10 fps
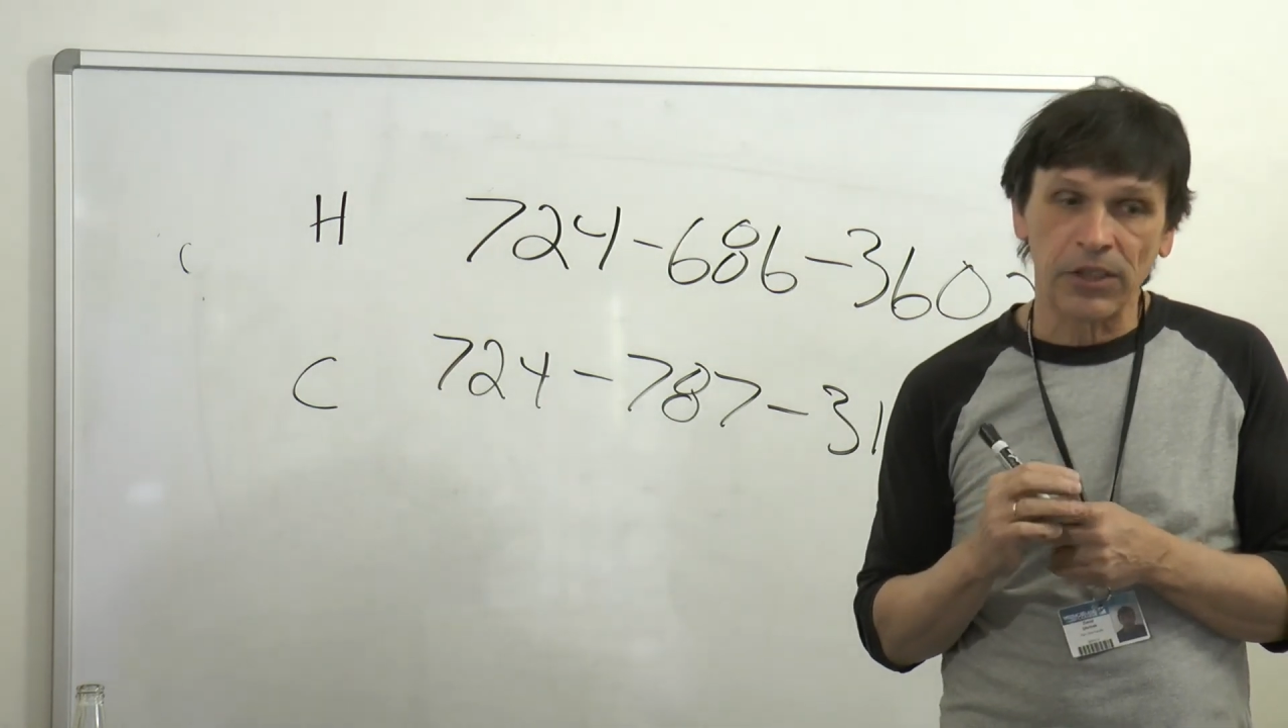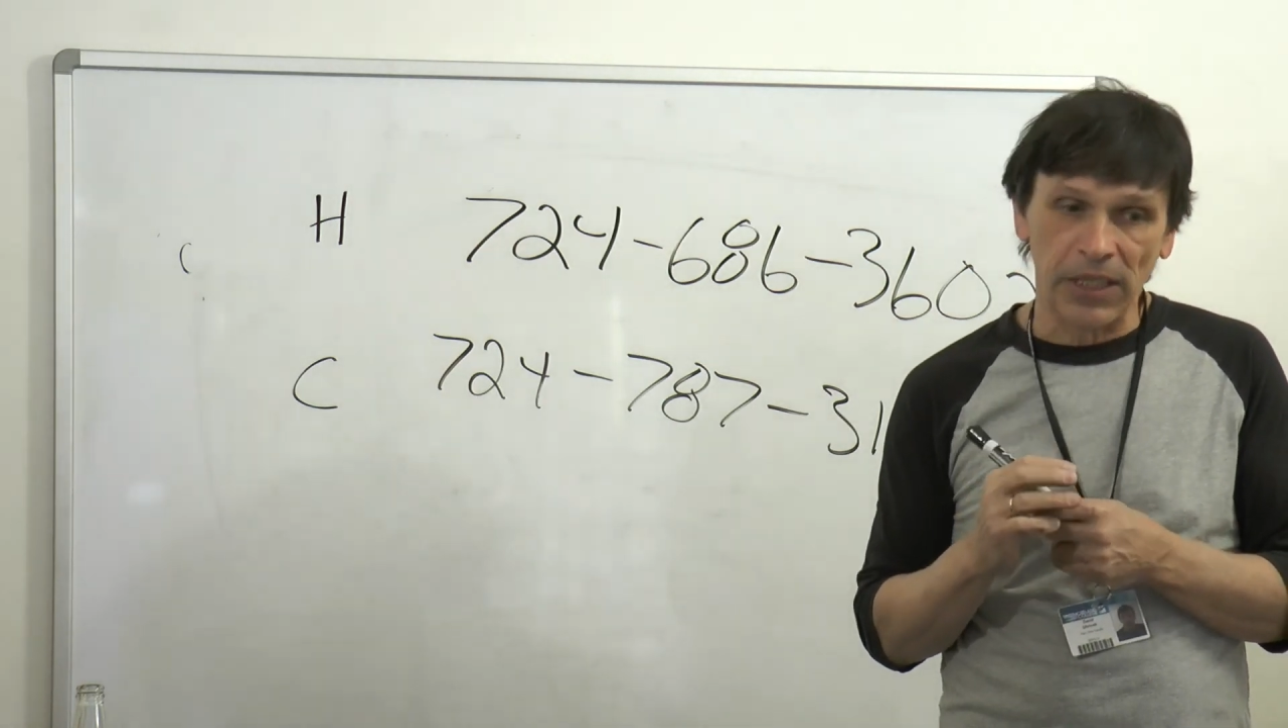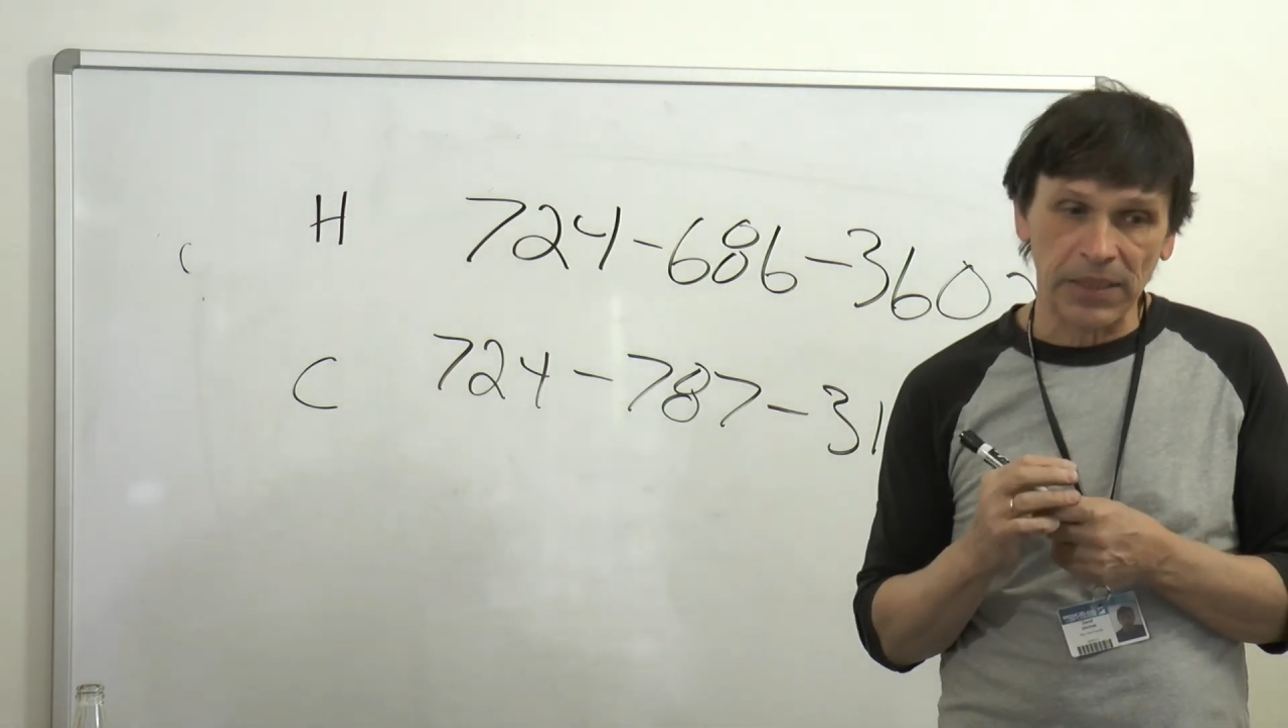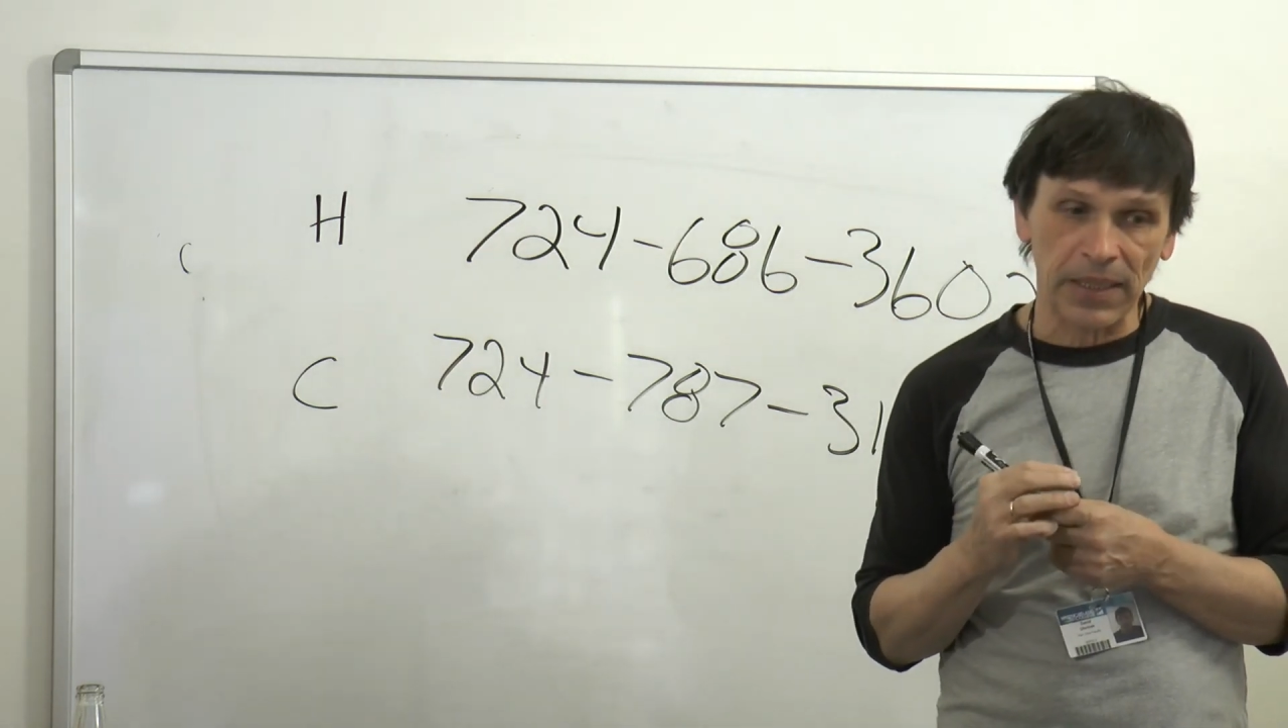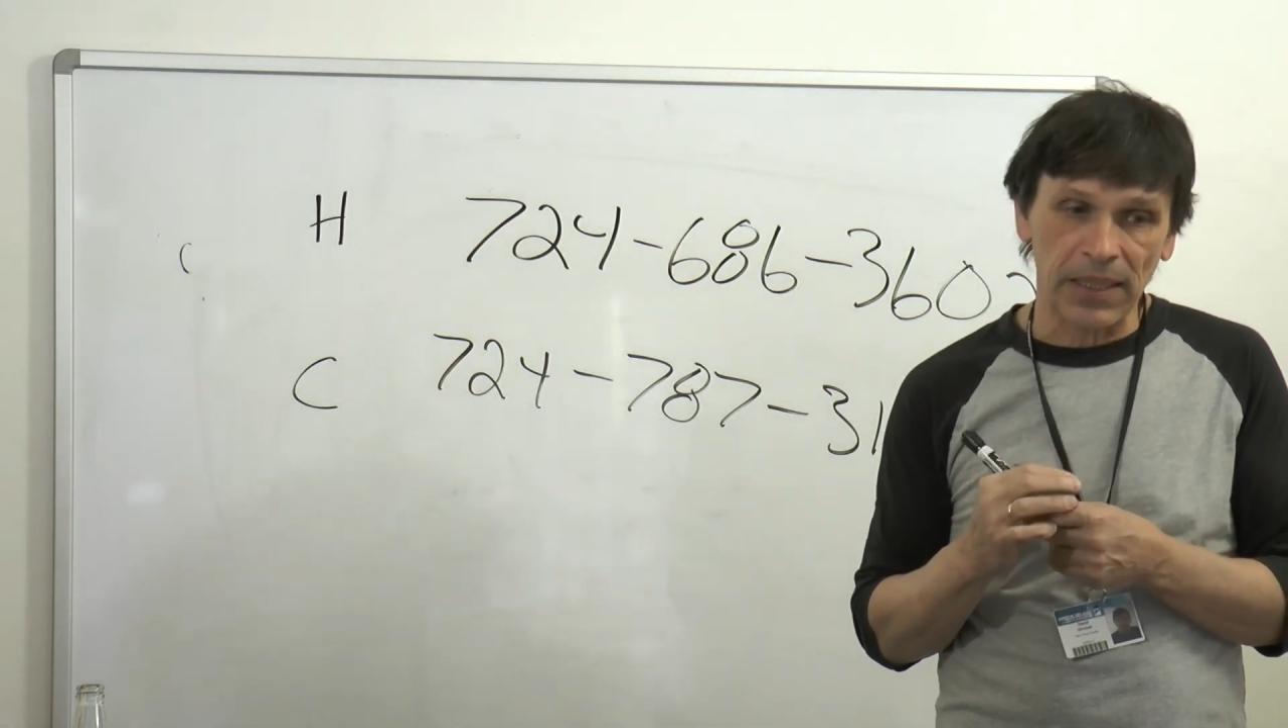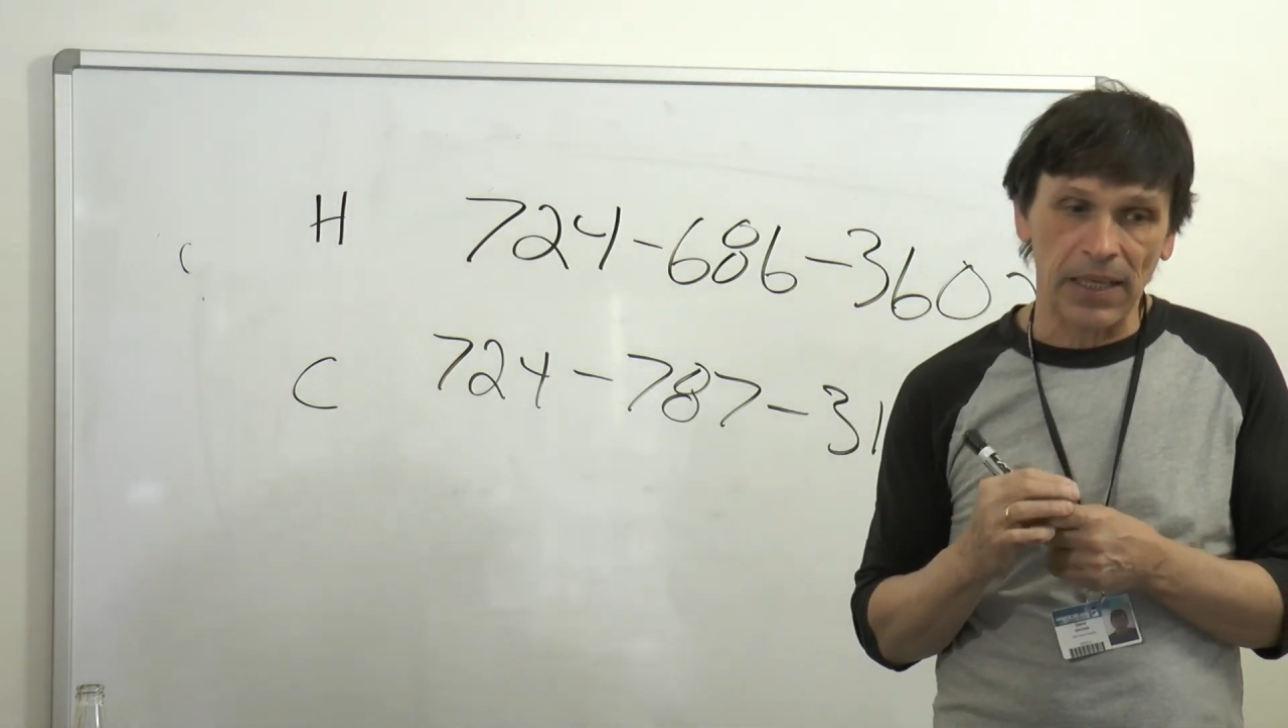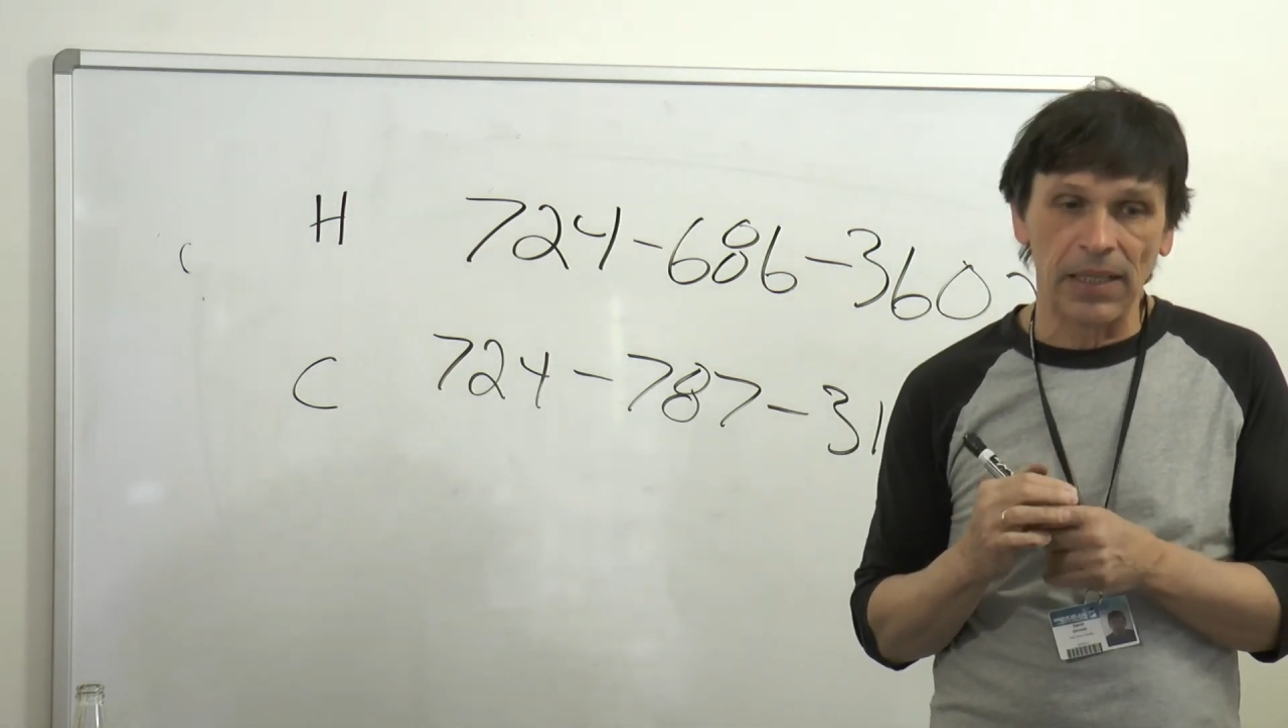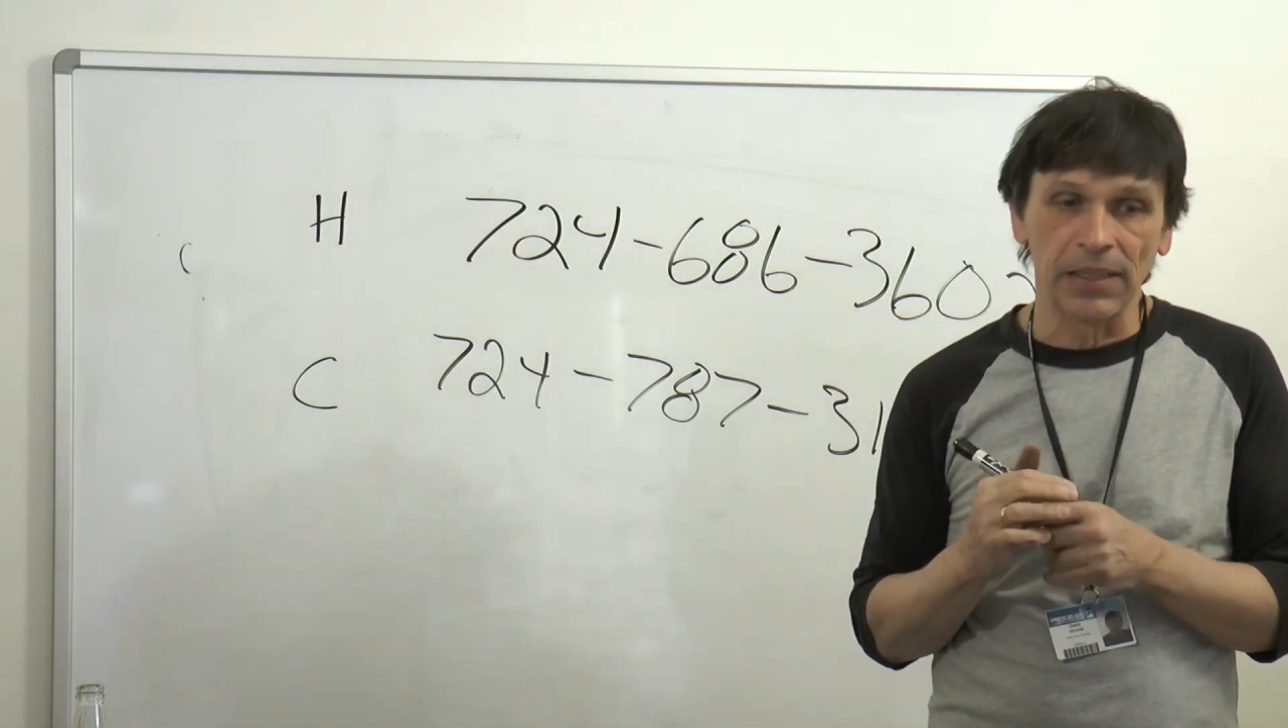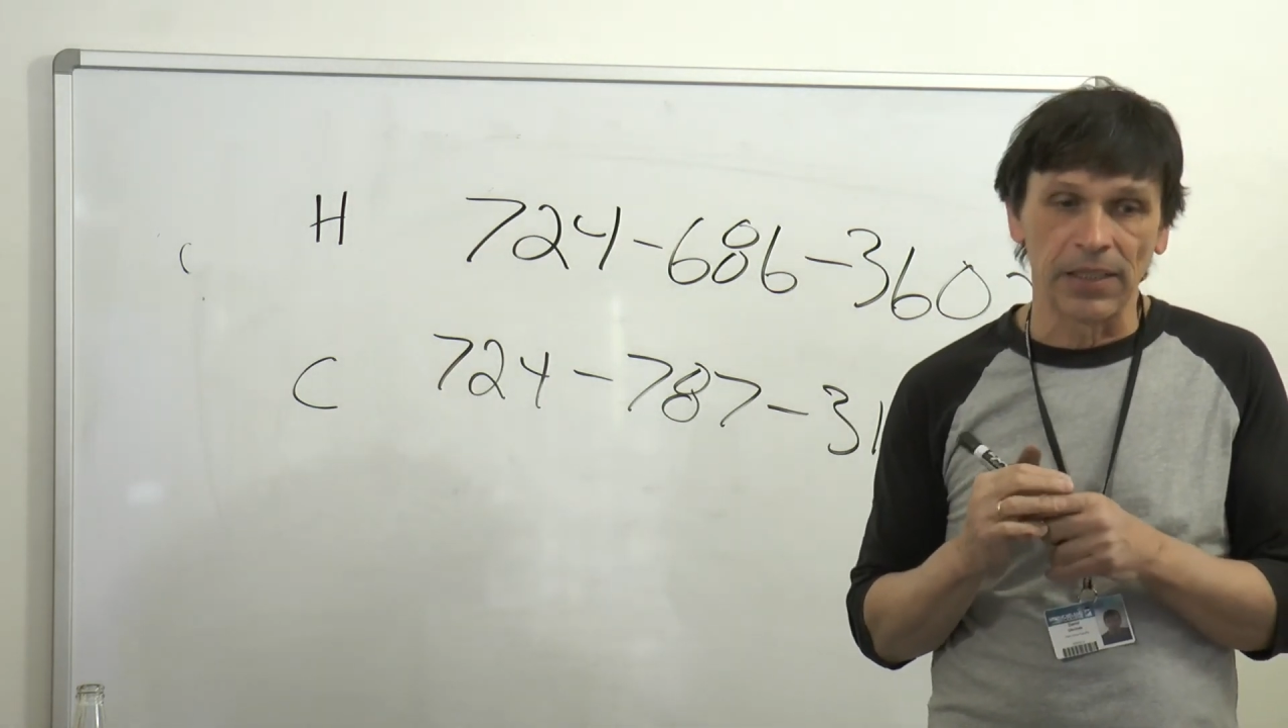Jessica,